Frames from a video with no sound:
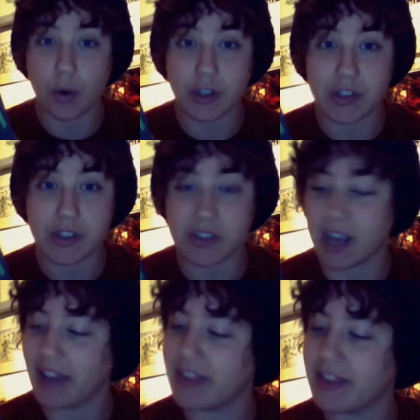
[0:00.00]
are
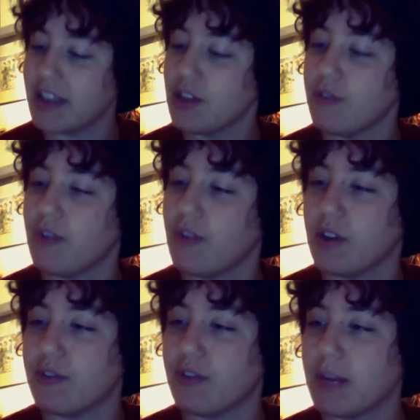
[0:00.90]
gorgeous. I think they're
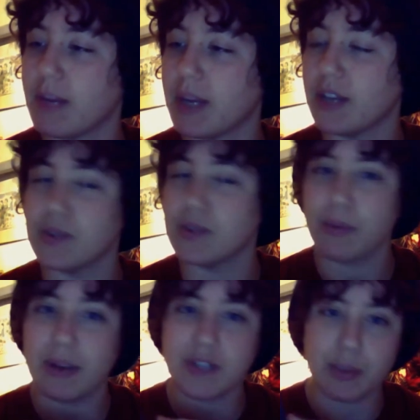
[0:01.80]
fun for anybody who's
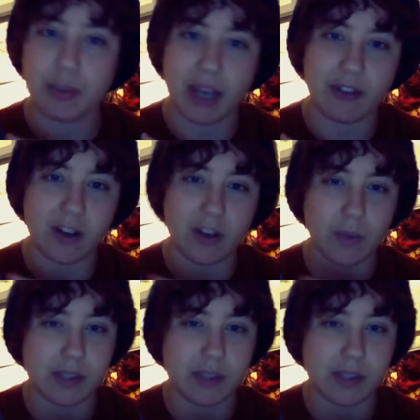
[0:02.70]
a bit of a Japanophile